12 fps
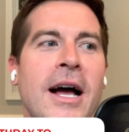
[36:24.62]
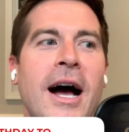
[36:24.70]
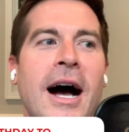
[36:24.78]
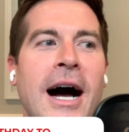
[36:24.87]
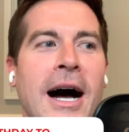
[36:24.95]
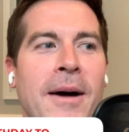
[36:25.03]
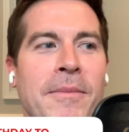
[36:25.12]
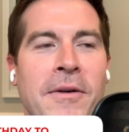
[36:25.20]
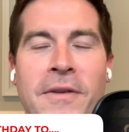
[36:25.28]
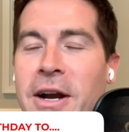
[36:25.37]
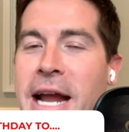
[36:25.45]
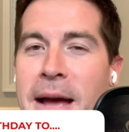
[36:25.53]
um, a
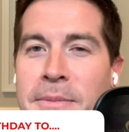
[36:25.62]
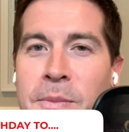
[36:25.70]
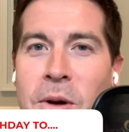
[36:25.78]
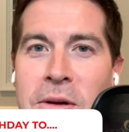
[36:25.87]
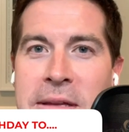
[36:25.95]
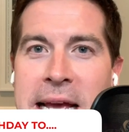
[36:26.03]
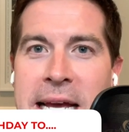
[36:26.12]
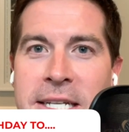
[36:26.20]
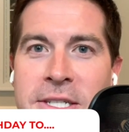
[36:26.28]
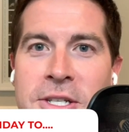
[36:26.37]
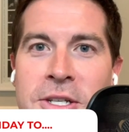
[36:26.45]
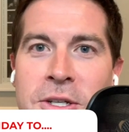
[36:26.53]
very happy birthday
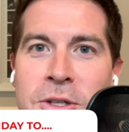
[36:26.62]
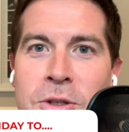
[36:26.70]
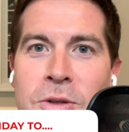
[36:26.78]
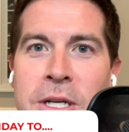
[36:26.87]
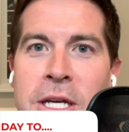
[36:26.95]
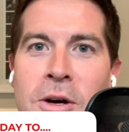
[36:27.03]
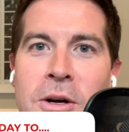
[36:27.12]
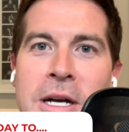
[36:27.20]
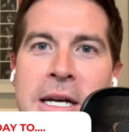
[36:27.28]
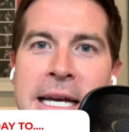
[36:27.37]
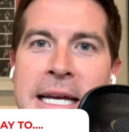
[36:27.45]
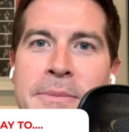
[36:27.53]
to
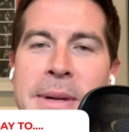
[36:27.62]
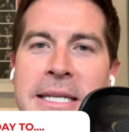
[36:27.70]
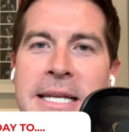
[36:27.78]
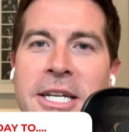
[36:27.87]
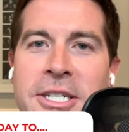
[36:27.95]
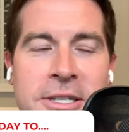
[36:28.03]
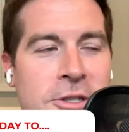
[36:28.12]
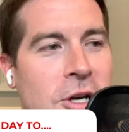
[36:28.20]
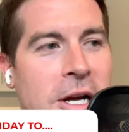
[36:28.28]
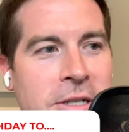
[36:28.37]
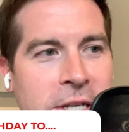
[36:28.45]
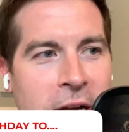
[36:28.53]
yoga and meditation
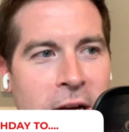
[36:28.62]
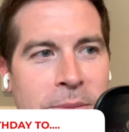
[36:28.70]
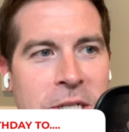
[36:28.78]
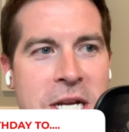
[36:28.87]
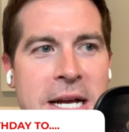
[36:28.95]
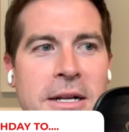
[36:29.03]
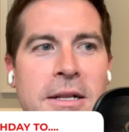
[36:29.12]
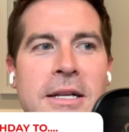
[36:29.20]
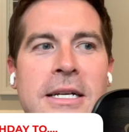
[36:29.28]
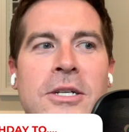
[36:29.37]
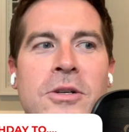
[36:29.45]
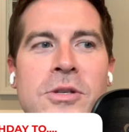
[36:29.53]
instructor Kirra Michel,
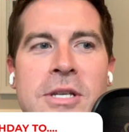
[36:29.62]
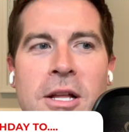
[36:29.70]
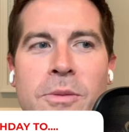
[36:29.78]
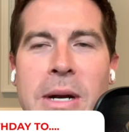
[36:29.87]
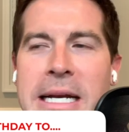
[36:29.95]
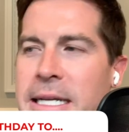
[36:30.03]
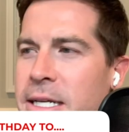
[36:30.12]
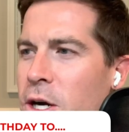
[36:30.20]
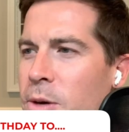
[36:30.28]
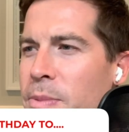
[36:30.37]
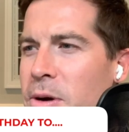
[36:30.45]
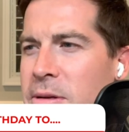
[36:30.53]
who celebrated her
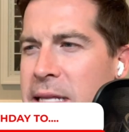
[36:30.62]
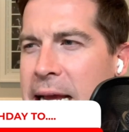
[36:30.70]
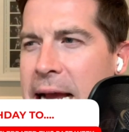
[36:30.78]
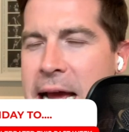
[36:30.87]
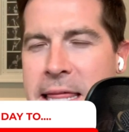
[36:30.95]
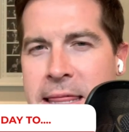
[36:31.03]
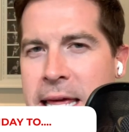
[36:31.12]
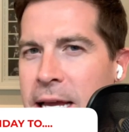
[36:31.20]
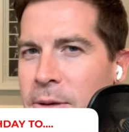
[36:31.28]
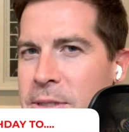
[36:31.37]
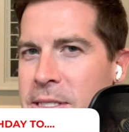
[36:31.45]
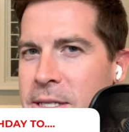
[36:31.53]
birthday. I think
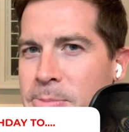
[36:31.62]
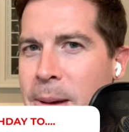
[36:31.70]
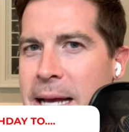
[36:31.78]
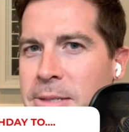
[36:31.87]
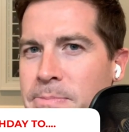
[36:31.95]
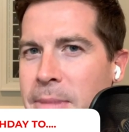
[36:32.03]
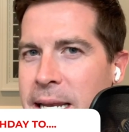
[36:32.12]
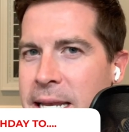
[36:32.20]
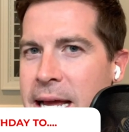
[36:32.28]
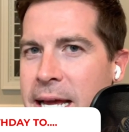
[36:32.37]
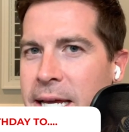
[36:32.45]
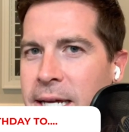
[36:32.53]
it was this past
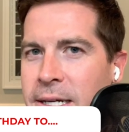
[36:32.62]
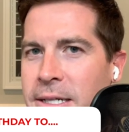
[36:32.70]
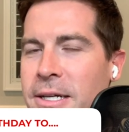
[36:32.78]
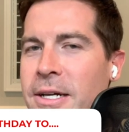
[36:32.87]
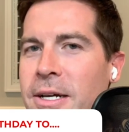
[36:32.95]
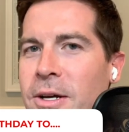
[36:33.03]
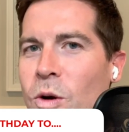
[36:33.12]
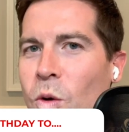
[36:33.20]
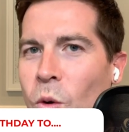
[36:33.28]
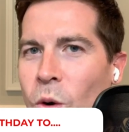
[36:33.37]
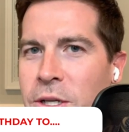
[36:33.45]
Monday or